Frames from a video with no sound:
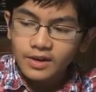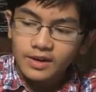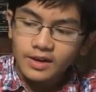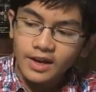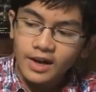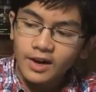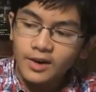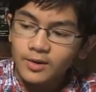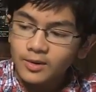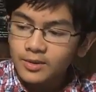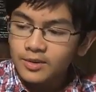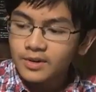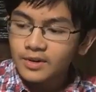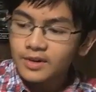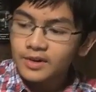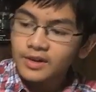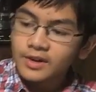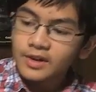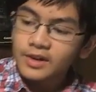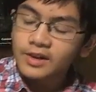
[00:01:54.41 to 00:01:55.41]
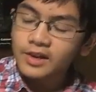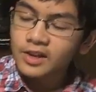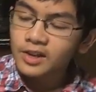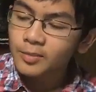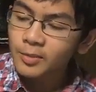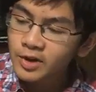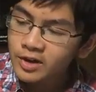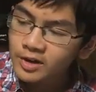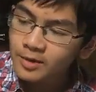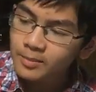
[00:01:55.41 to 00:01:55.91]
Now, it gets
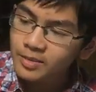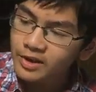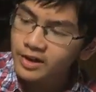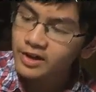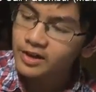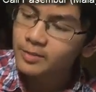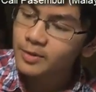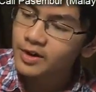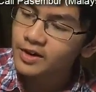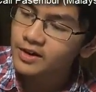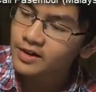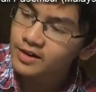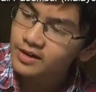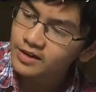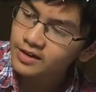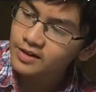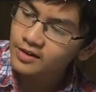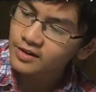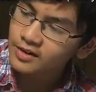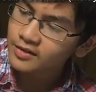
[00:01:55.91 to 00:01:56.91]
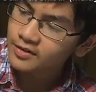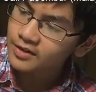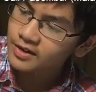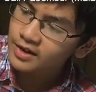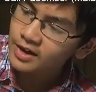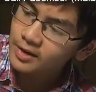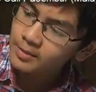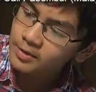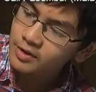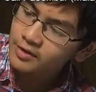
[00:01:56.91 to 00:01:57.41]
a bit complex because there are different
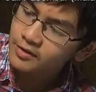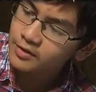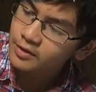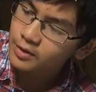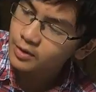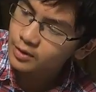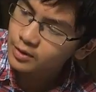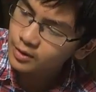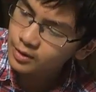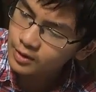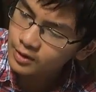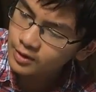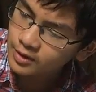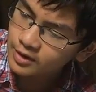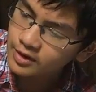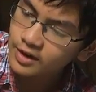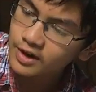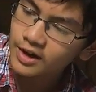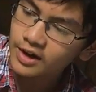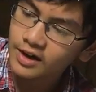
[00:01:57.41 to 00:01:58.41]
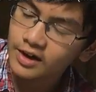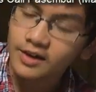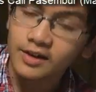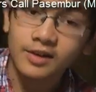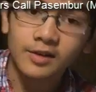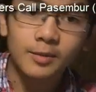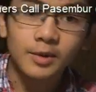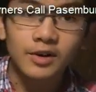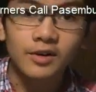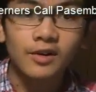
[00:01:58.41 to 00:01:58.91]
types of chorchor, and
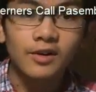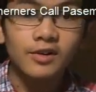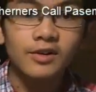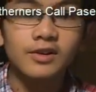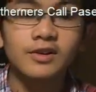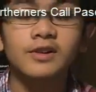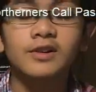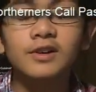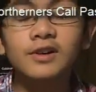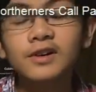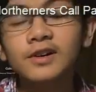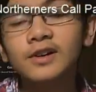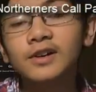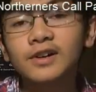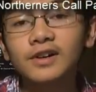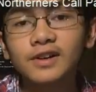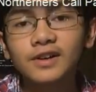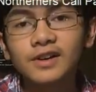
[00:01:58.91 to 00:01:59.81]
it's a bit hard to cook.